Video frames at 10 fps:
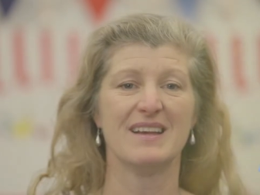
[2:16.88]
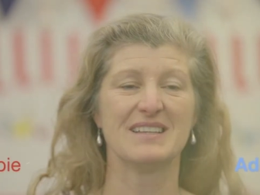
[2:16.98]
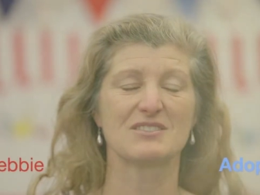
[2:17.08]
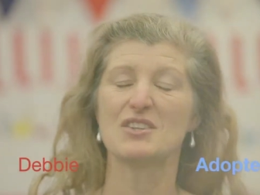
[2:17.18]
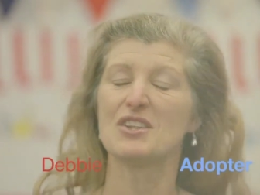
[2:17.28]

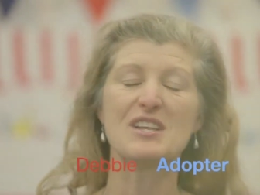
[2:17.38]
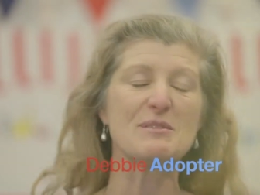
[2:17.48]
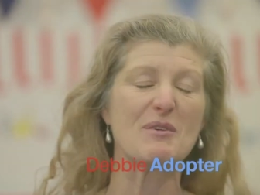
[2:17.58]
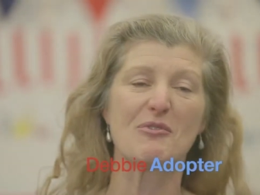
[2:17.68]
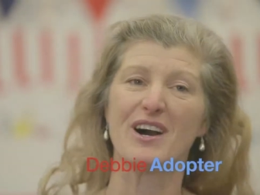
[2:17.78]
It's got nothing to
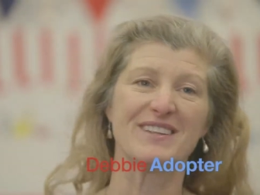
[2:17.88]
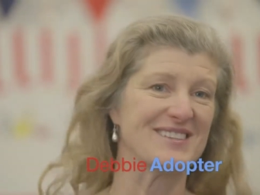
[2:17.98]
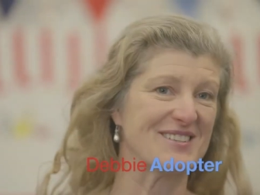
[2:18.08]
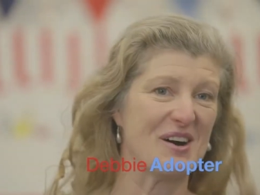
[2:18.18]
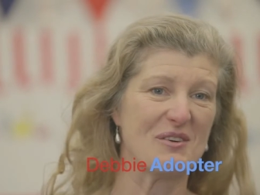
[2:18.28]
be
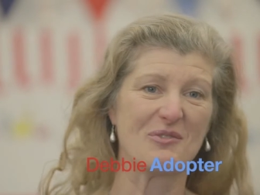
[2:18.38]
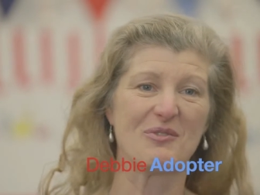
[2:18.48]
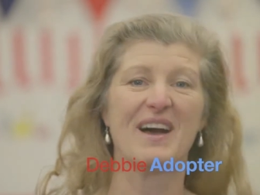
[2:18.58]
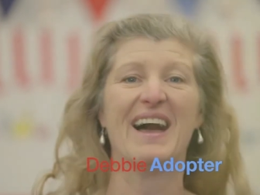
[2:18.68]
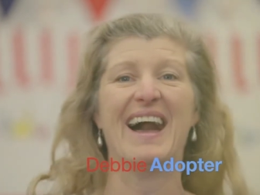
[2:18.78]
frightened
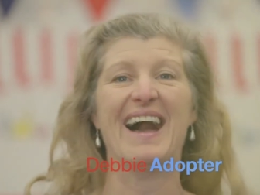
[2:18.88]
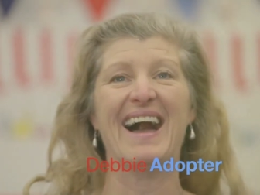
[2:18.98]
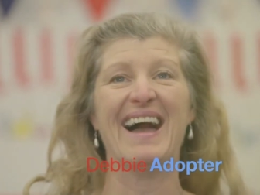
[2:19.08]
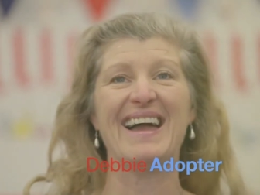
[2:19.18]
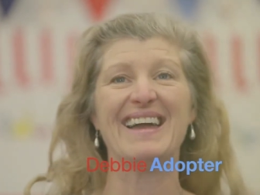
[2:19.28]
of.
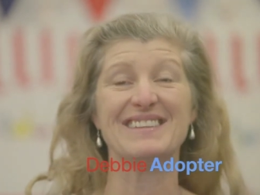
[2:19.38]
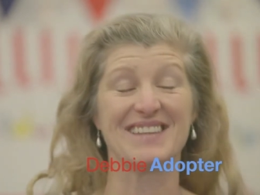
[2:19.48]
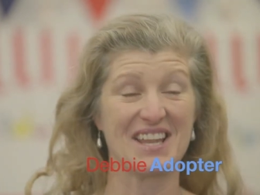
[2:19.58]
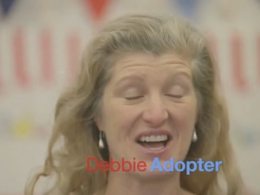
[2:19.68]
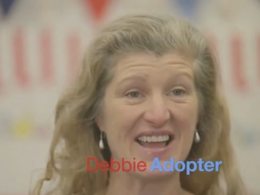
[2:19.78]
It's
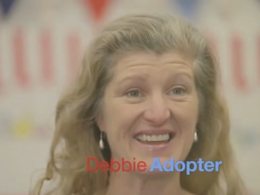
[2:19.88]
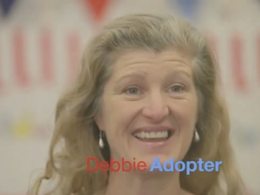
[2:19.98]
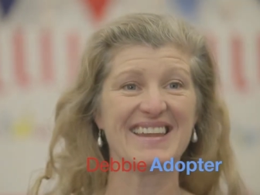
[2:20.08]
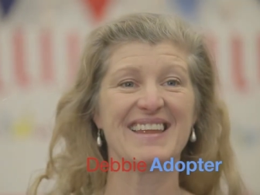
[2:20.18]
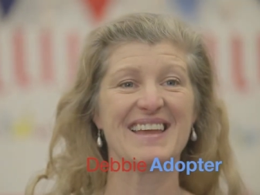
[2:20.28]

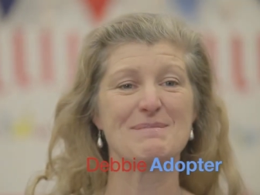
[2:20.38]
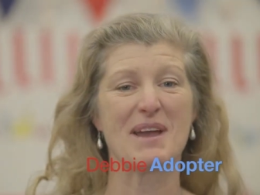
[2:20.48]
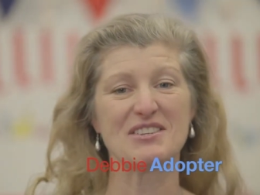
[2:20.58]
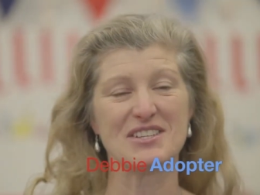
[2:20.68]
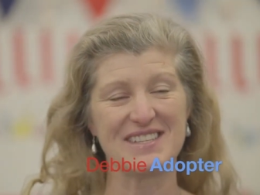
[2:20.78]
enlightening, it
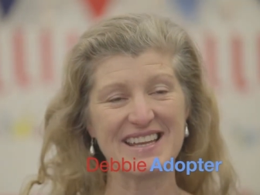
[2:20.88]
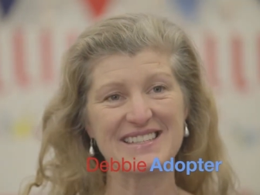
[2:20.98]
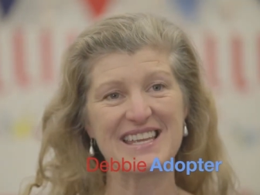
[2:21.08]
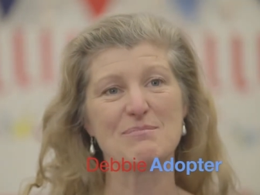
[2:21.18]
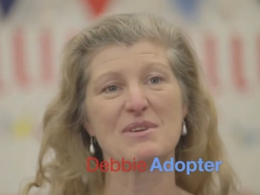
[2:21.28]
makes you dig
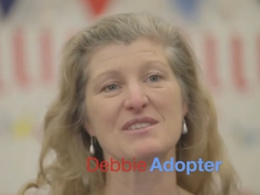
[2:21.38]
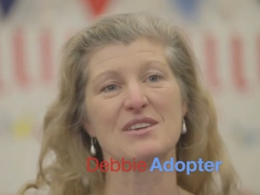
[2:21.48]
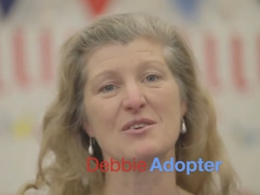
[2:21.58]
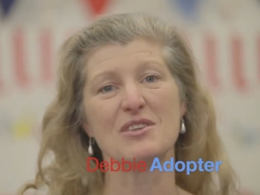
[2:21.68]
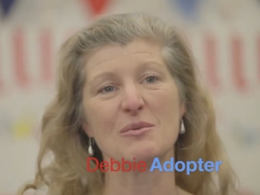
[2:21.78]
deep into
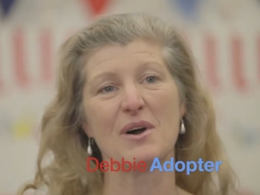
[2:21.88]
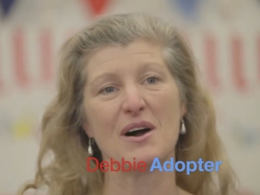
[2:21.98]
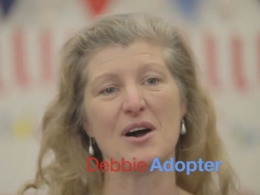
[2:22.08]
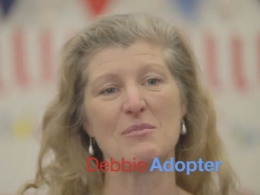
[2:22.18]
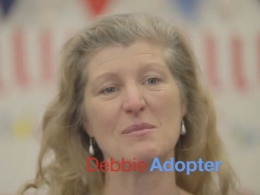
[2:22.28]
who you
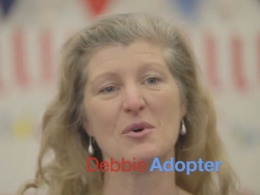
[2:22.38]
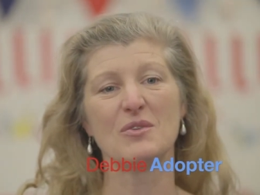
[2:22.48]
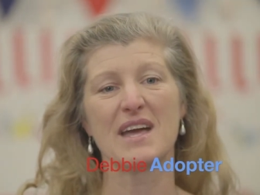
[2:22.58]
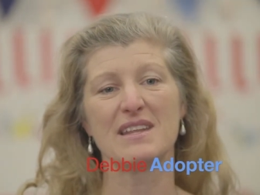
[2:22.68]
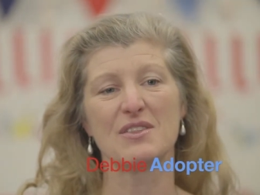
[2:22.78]
are, but more
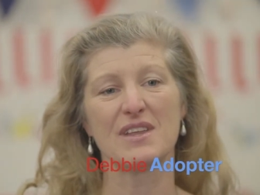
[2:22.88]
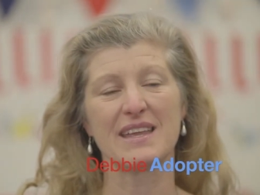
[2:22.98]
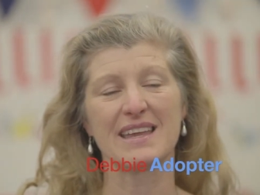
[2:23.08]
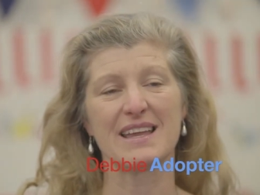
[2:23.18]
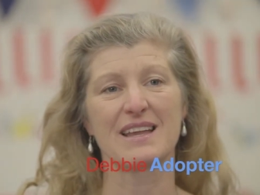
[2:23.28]
than
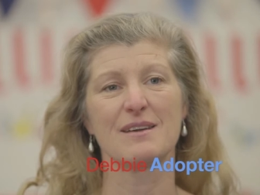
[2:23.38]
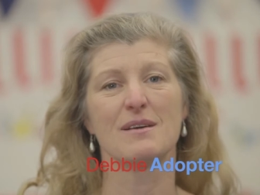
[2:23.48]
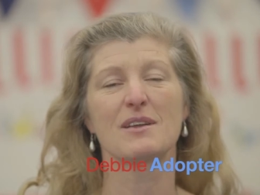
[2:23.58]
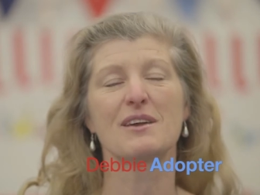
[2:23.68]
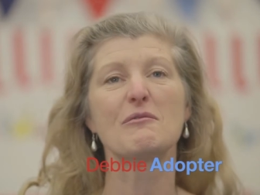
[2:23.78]
anything, it
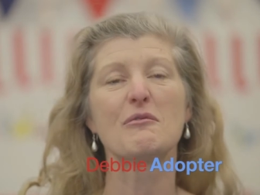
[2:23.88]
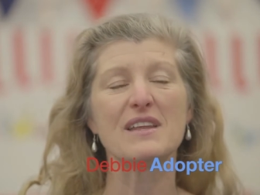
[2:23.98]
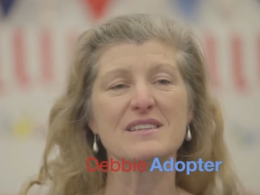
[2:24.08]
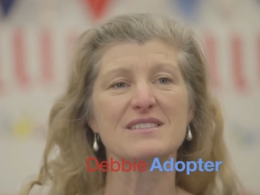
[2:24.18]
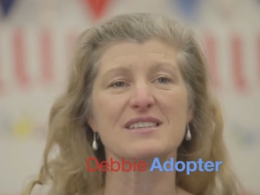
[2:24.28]

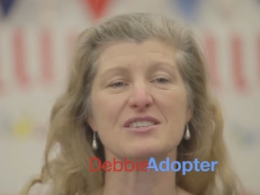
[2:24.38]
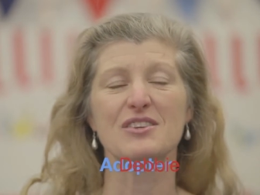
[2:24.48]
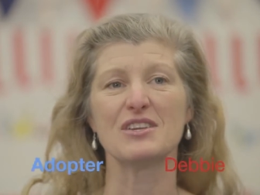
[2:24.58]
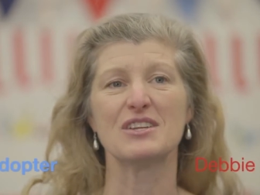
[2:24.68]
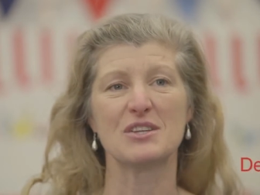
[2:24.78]
convinces you that you're